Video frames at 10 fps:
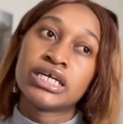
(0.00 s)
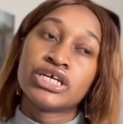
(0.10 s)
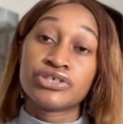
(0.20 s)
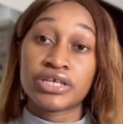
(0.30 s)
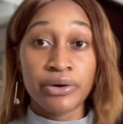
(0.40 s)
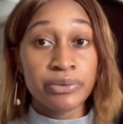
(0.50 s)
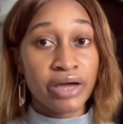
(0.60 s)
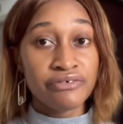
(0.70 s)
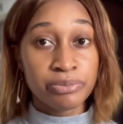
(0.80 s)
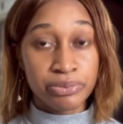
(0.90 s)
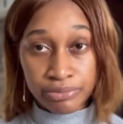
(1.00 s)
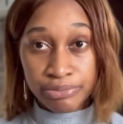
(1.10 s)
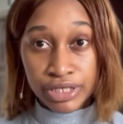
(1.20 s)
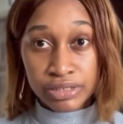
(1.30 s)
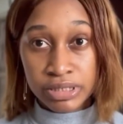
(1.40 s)
So yeah, we have a
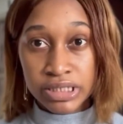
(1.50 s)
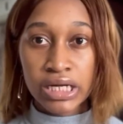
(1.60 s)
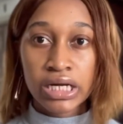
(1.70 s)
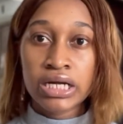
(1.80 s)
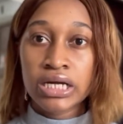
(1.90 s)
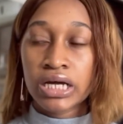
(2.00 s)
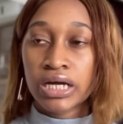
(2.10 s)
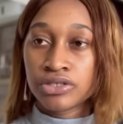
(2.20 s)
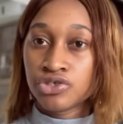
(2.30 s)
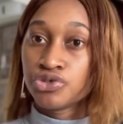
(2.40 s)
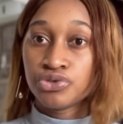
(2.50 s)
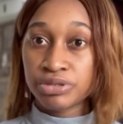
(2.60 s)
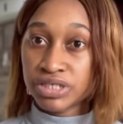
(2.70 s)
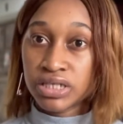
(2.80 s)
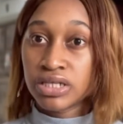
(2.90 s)
prepaid meter, and so you
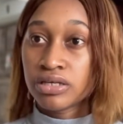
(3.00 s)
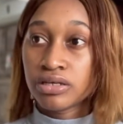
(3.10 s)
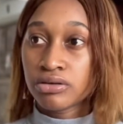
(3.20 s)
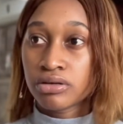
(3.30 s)
basically